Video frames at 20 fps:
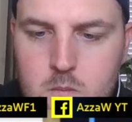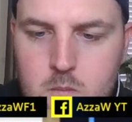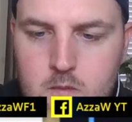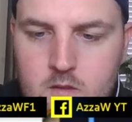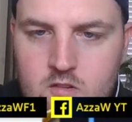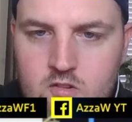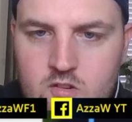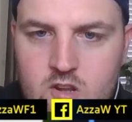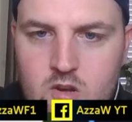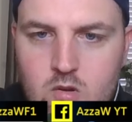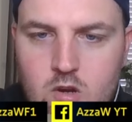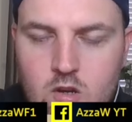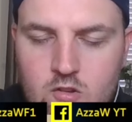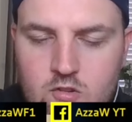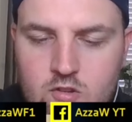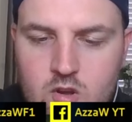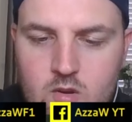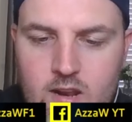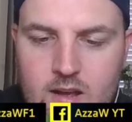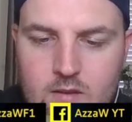Still got
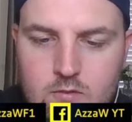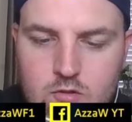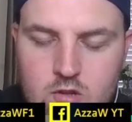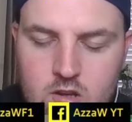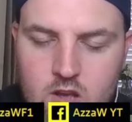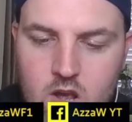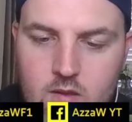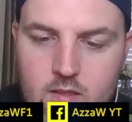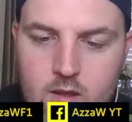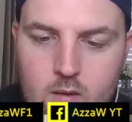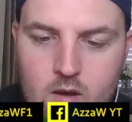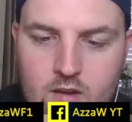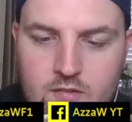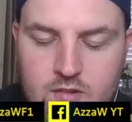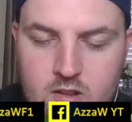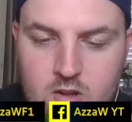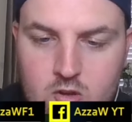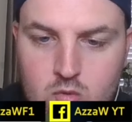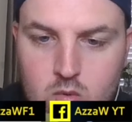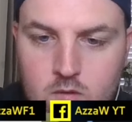2 laps to go though
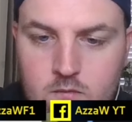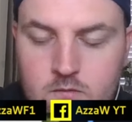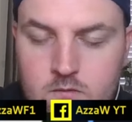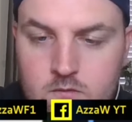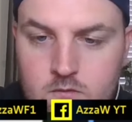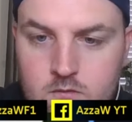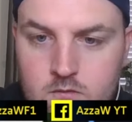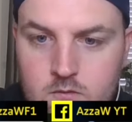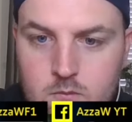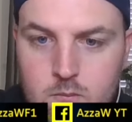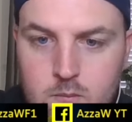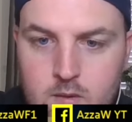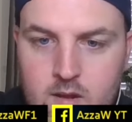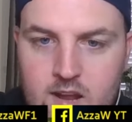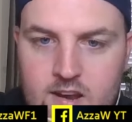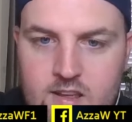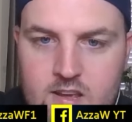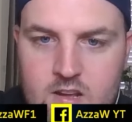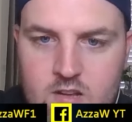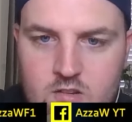after this one.
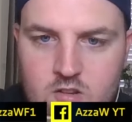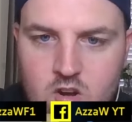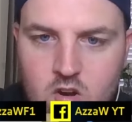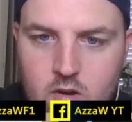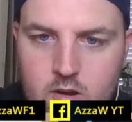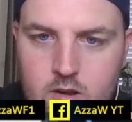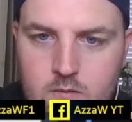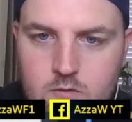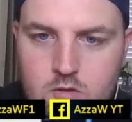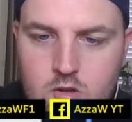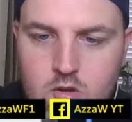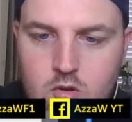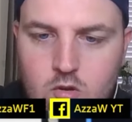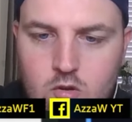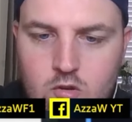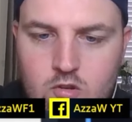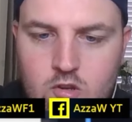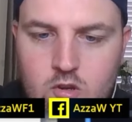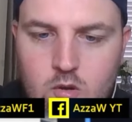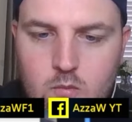Plenty of time to
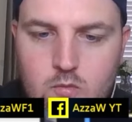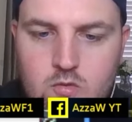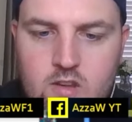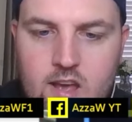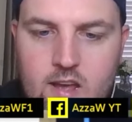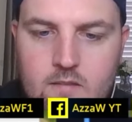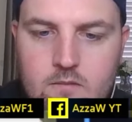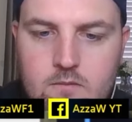cause an upset.